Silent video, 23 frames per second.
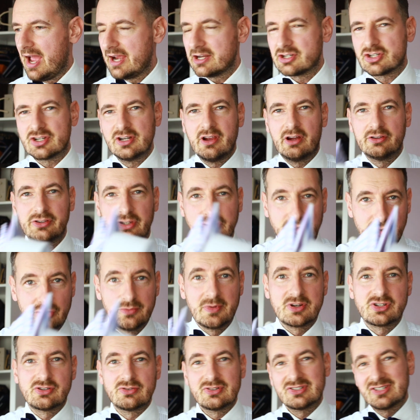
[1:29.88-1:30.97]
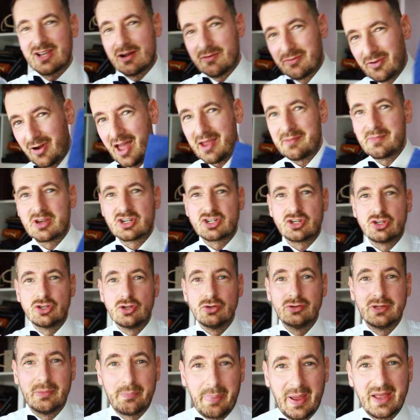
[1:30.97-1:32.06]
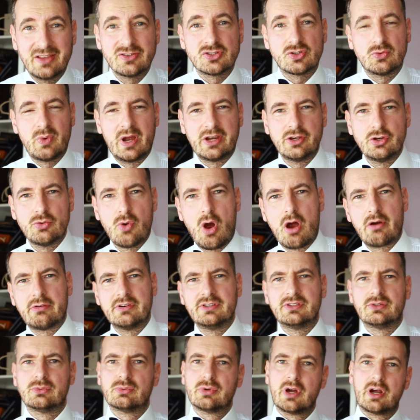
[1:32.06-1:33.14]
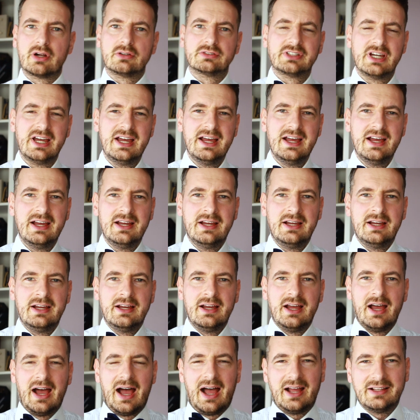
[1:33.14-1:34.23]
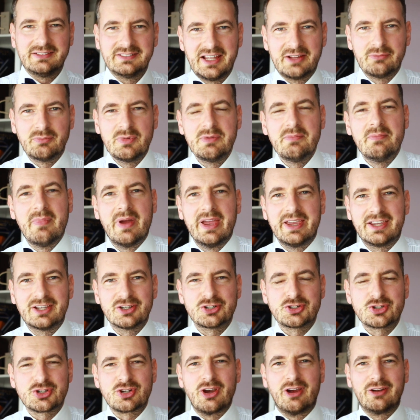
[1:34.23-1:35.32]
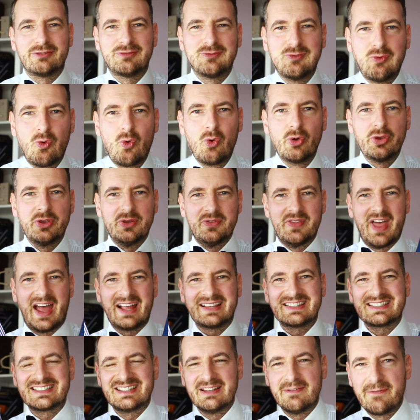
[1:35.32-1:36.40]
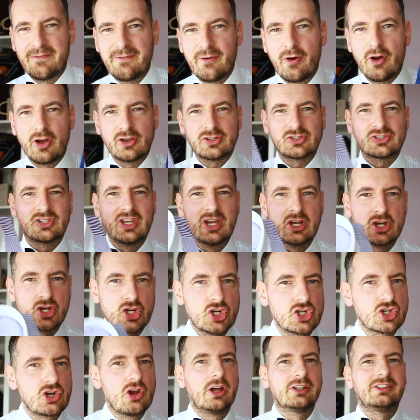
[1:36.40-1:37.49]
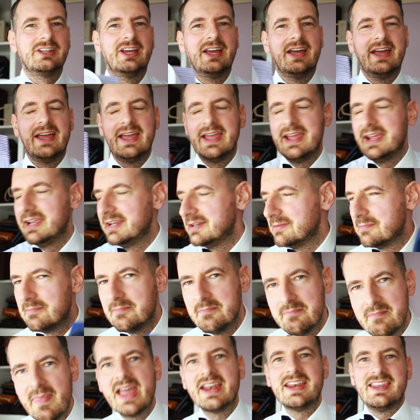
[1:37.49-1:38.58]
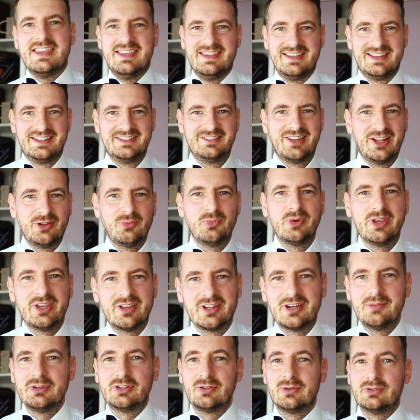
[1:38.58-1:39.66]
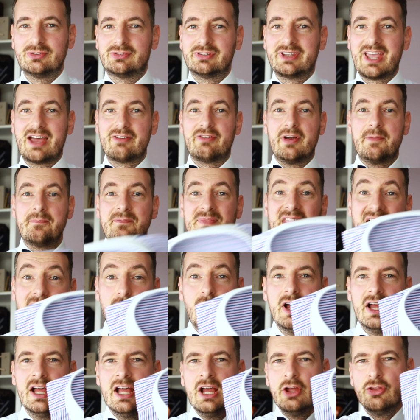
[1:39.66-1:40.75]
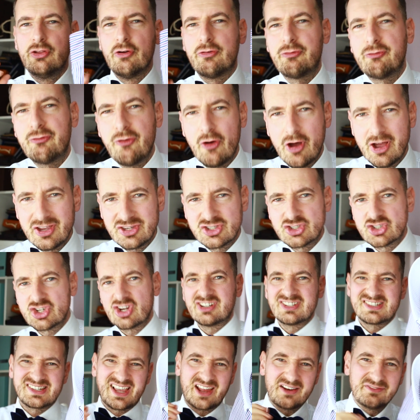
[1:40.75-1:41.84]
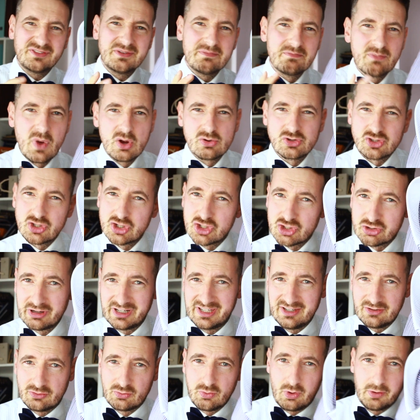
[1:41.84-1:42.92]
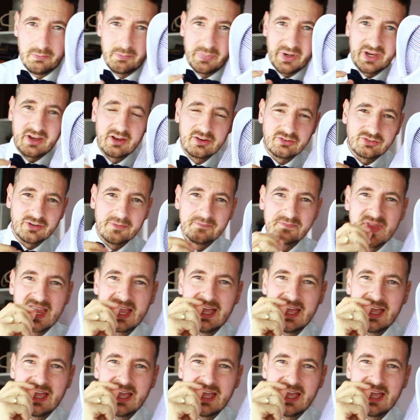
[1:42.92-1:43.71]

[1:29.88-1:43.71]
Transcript: actually, either you measure yourself or I measure you, depends on where you are in the world. And then we make a shirt for you. That's the first shirt in many that we're going to be doing together. Now, the first shirt is kind of the most trickiest one because